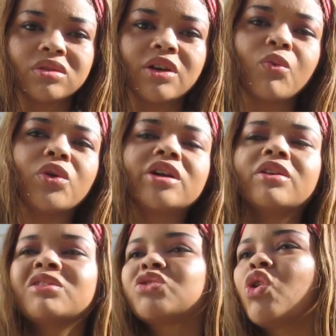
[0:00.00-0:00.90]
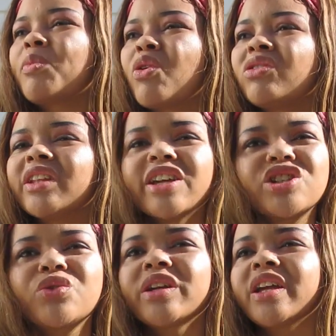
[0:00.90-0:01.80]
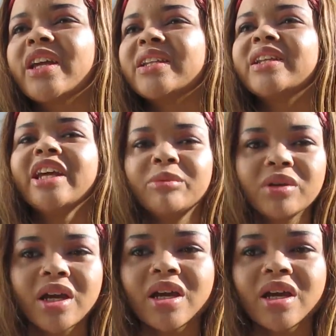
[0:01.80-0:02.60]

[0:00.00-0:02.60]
and when a Scorpio links you it can get deep